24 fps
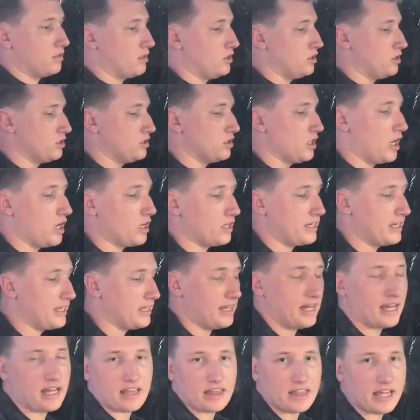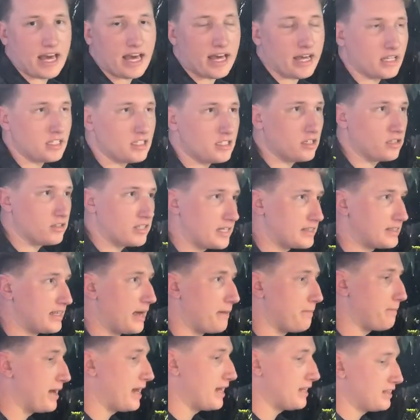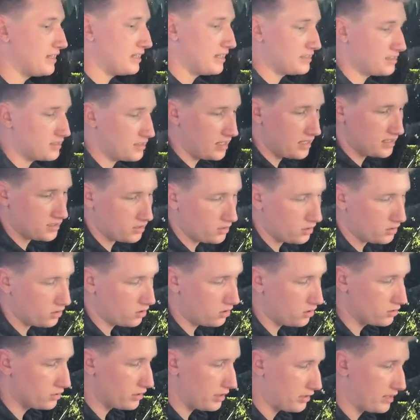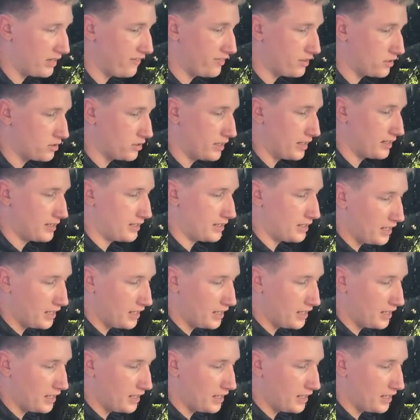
zonk it like that, you know, not that badly. It's a little older, I'll give it credit.